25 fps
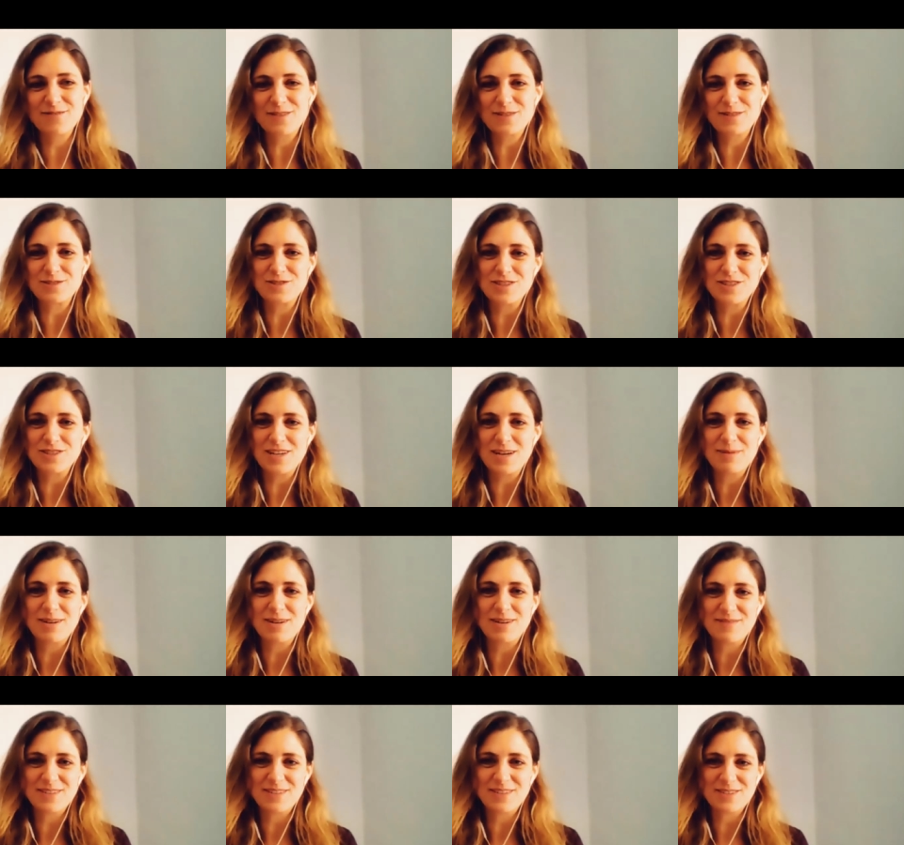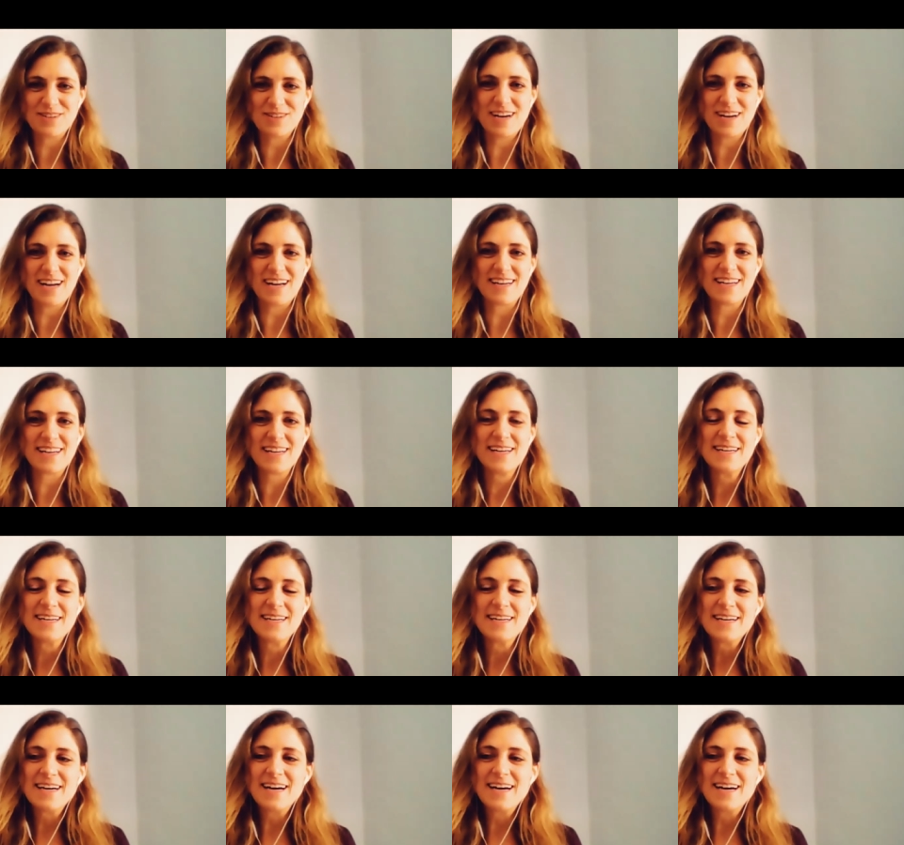first job out of
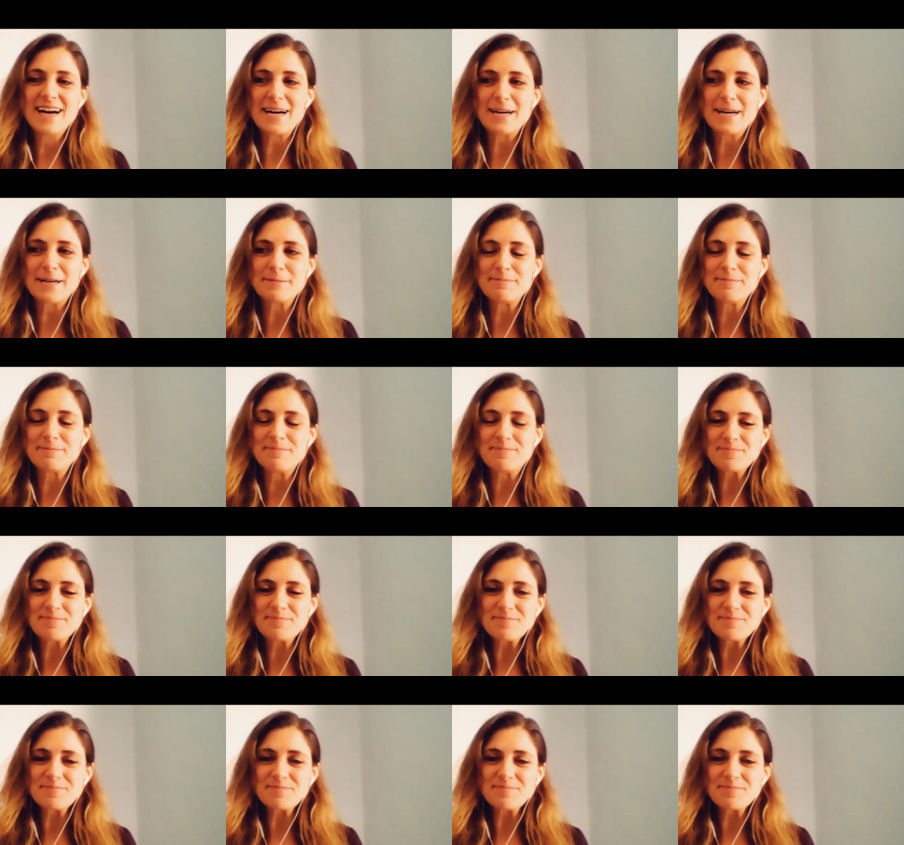undergrad.